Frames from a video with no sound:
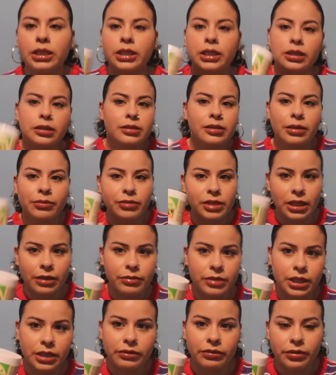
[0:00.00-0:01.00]

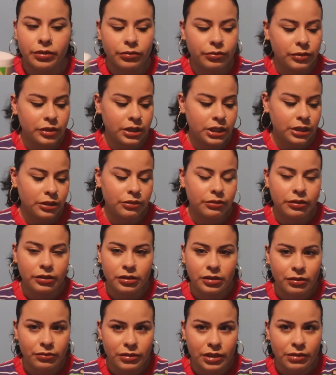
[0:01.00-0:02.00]
sometimes give them
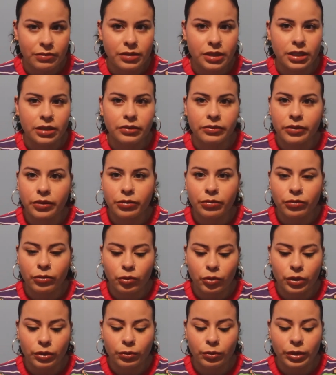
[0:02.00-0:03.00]
D3, sometimes give
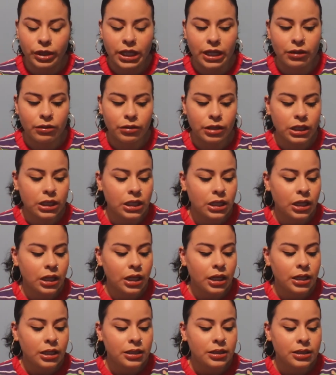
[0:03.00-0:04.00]
them one without
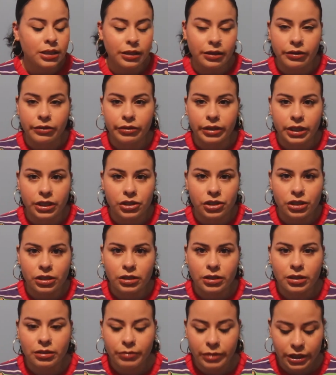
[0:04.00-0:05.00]
D3,
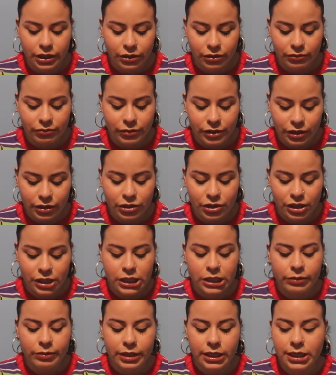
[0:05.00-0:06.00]
just to make,
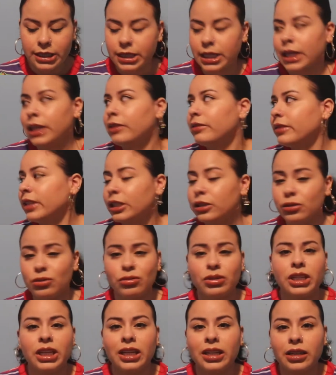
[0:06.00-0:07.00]
just to be safe. They
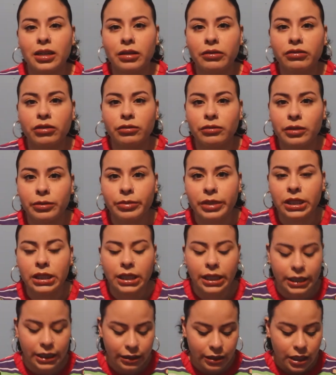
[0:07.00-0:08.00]
do get enough UVB
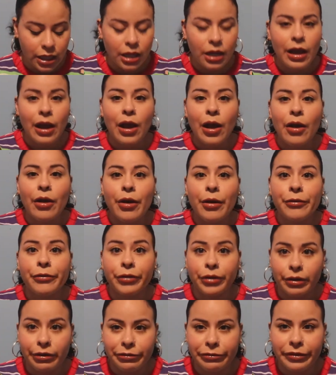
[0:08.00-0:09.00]
light
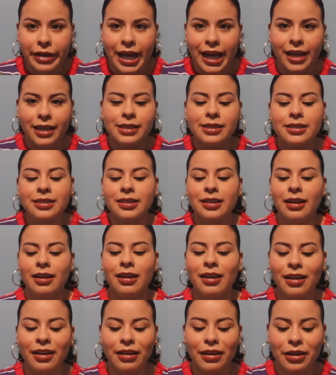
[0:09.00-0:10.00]
for a fact.
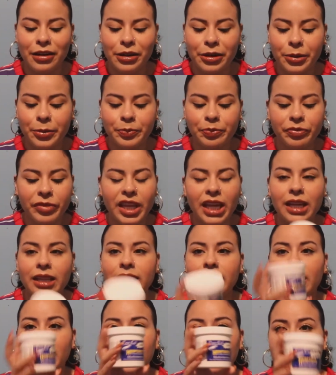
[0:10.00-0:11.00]

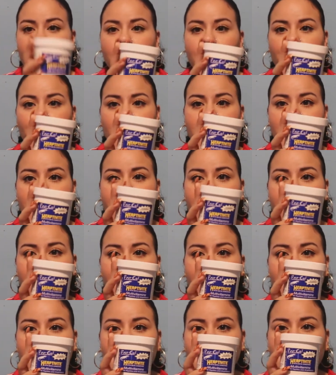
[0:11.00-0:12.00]
And then a
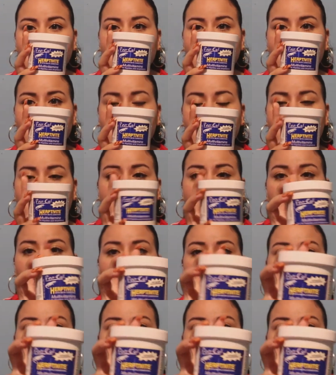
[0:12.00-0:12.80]
multivitamin that I give them